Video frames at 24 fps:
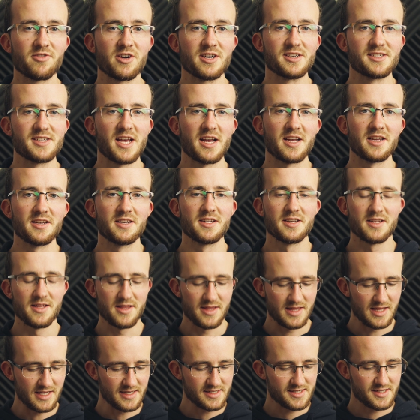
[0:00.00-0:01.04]
for a second.
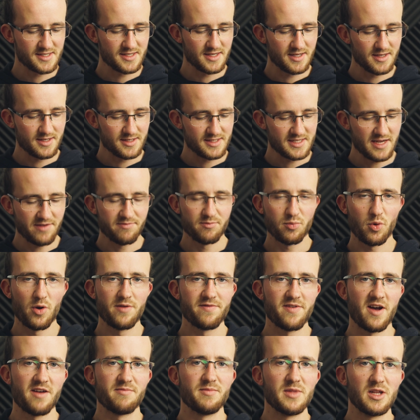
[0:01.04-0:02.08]
This
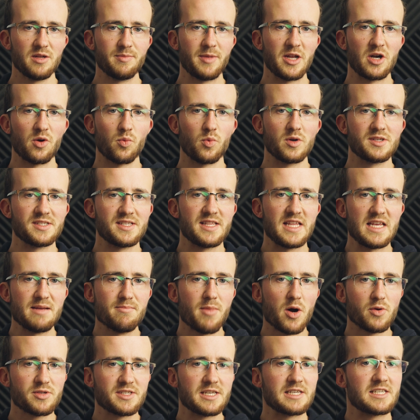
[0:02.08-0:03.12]
7.5 millimeter was the
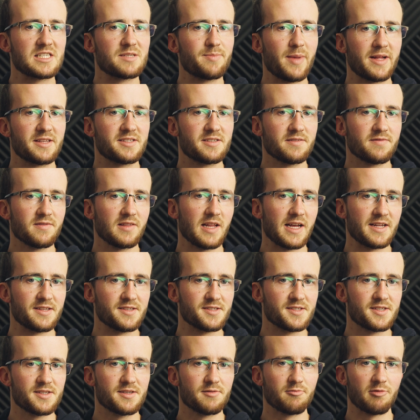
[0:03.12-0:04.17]
most expensive
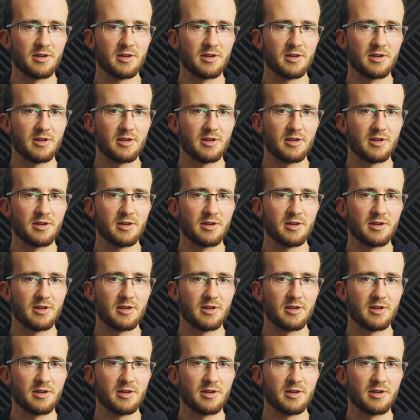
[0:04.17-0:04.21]
lens